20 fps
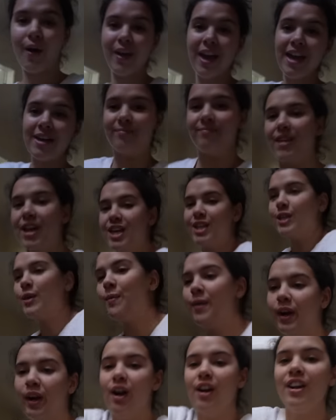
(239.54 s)
Okay, so
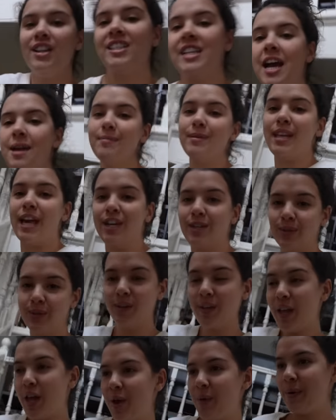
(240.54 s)
we're on a time schedule,
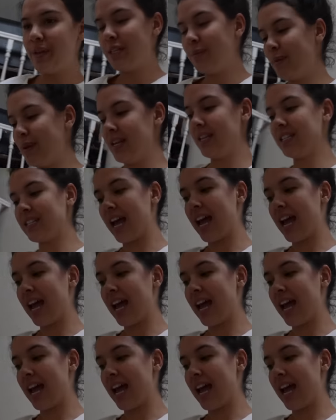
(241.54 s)
which means